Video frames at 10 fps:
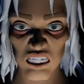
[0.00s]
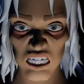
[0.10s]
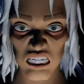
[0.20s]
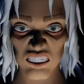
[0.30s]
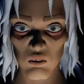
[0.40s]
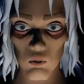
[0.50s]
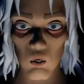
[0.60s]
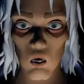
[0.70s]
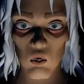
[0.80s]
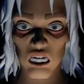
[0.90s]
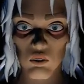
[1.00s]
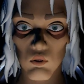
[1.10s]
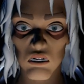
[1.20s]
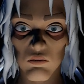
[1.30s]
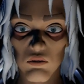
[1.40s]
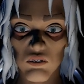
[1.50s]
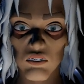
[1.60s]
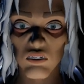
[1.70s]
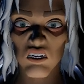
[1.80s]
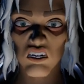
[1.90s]
Lean against the wall and weep.
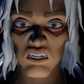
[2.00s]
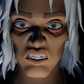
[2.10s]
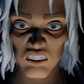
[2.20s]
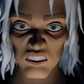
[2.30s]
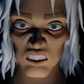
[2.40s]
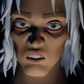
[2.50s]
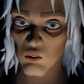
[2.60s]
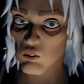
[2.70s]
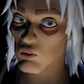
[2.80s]
This is you.